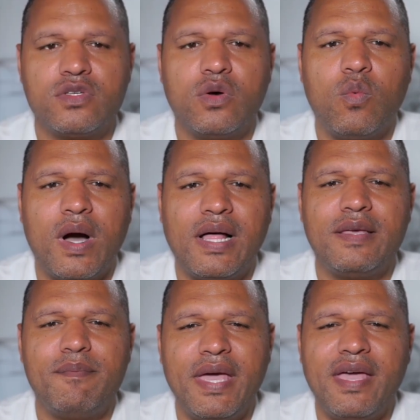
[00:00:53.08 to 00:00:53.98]
So
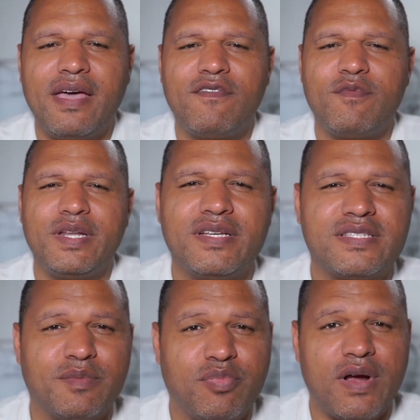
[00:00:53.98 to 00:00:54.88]
while it may have been
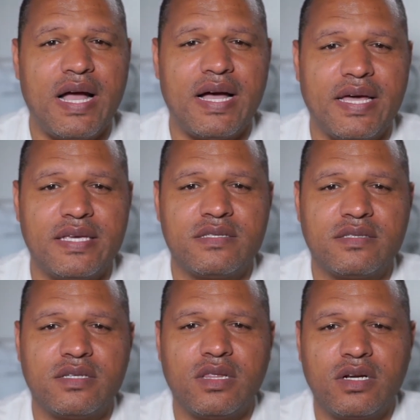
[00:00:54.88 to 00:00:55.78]
a
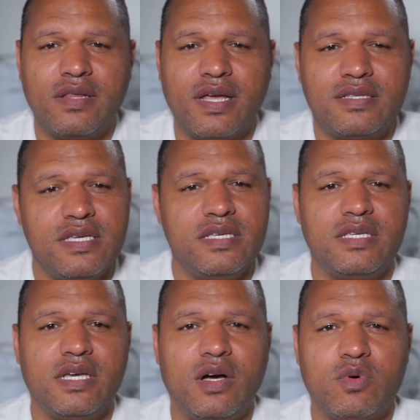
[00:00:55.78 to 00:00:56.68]
surprise to learn that
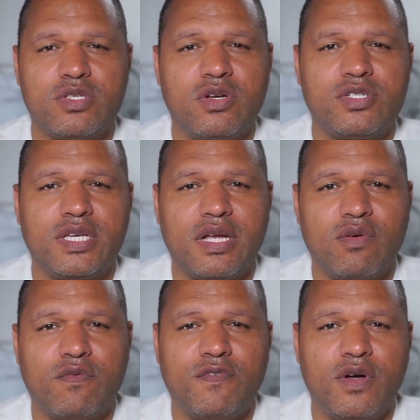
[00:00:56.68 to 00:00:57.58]
TCL was launching
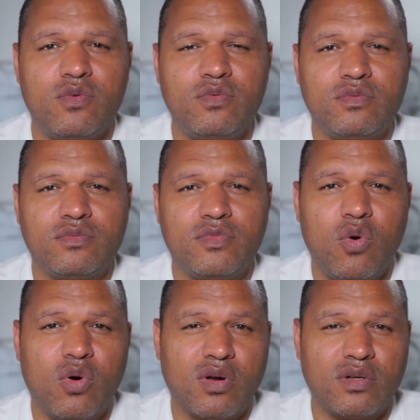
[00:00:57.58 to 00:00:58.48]
their own phone,
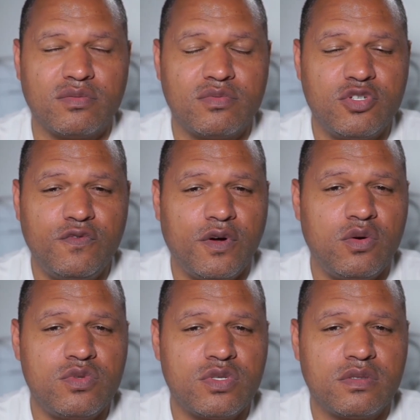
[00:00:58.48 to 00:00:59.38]
or two
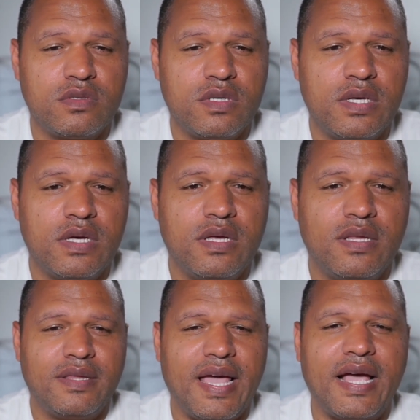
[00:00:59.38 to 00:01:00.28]
phones,
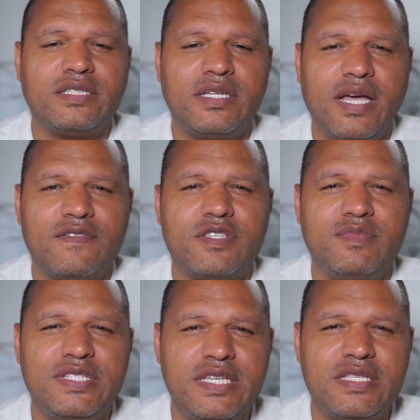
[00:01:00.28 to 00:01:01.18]
they actually have
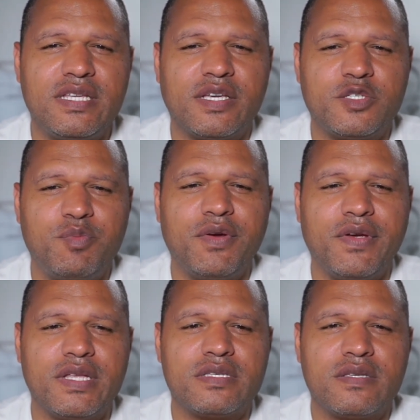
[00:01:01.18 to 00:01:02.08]
some decent
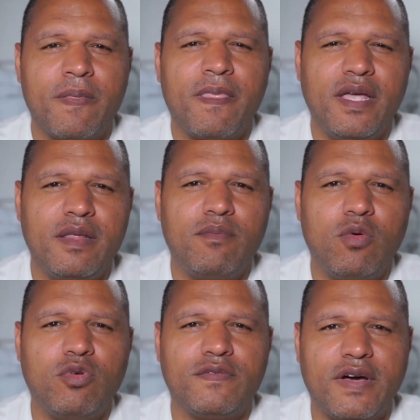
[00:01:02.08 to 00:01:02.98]
experience in the
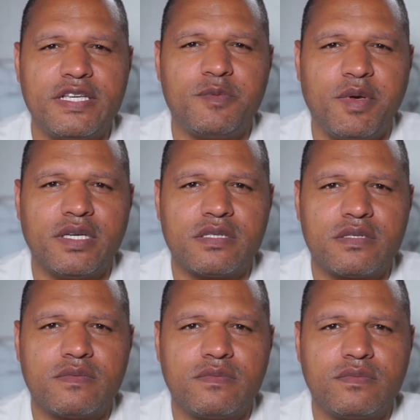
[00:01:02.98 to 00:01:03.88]
mobile device
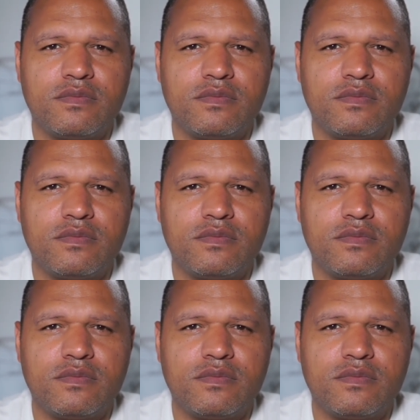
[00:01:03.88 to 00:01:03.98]
space.